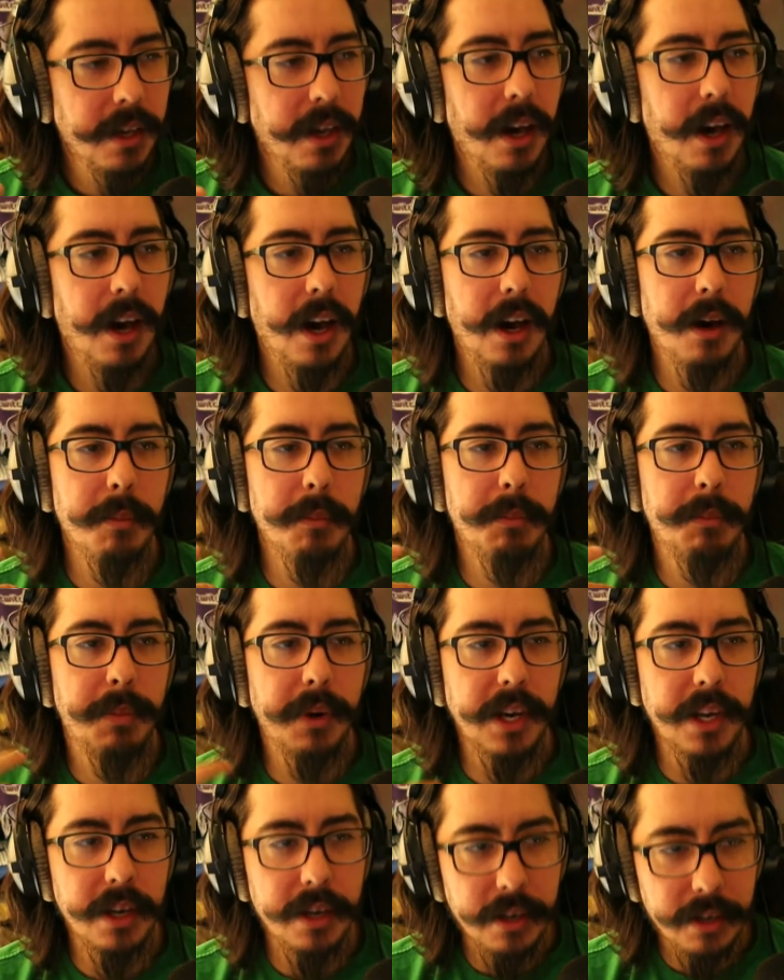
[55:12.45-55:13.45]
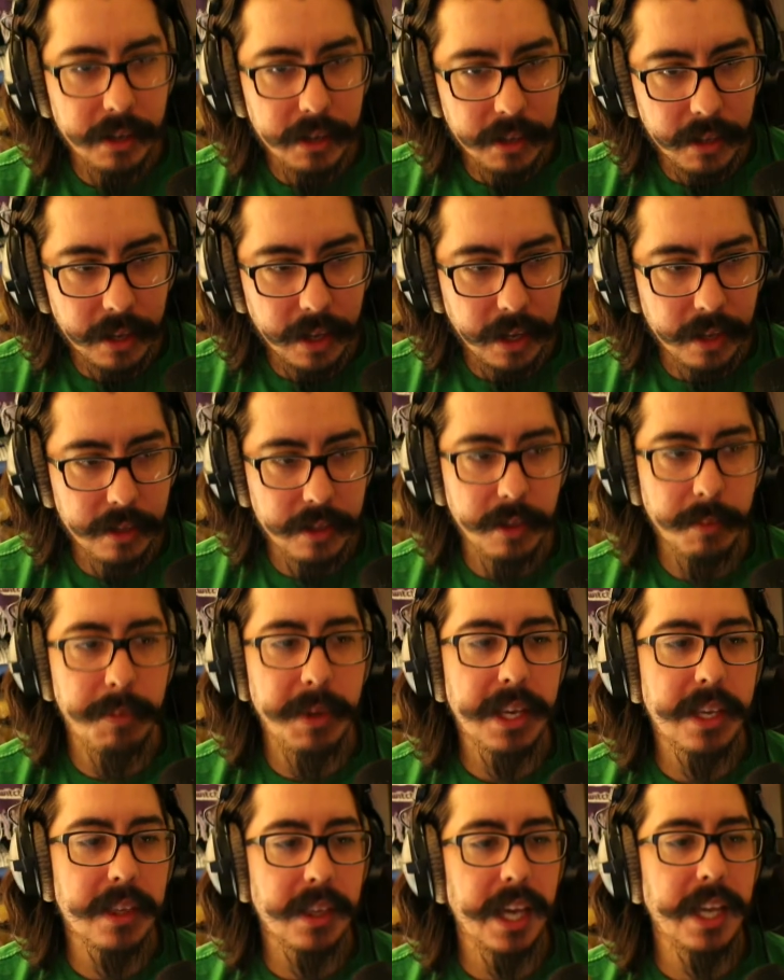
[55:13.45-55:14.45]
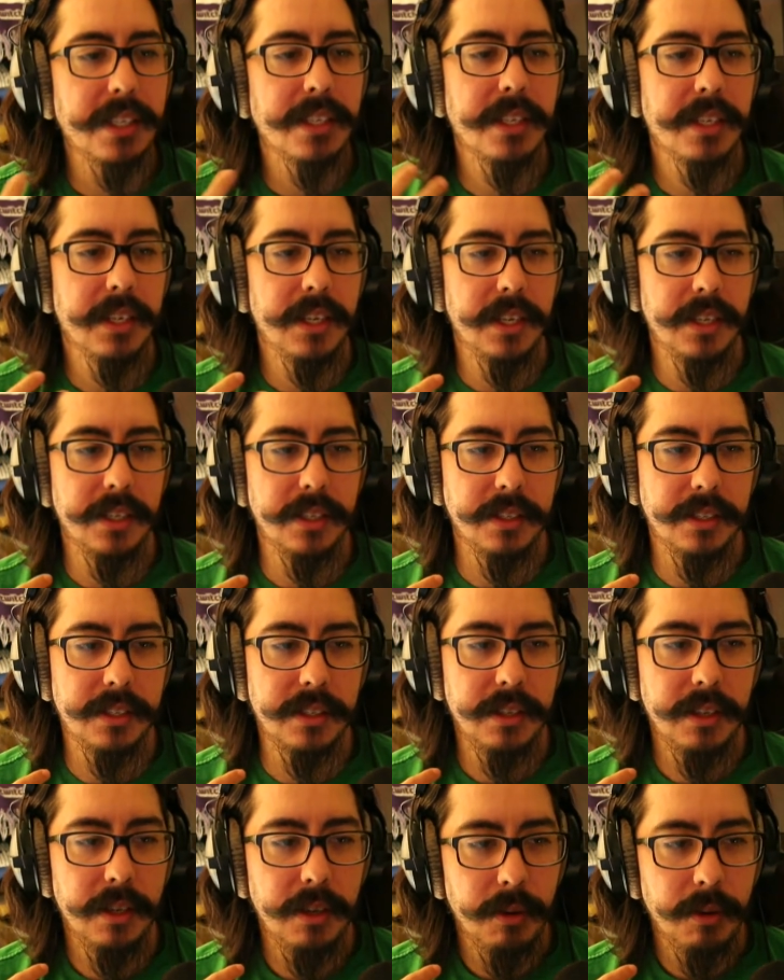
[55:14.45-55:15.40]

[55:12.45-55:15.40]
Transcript: But the big lesson is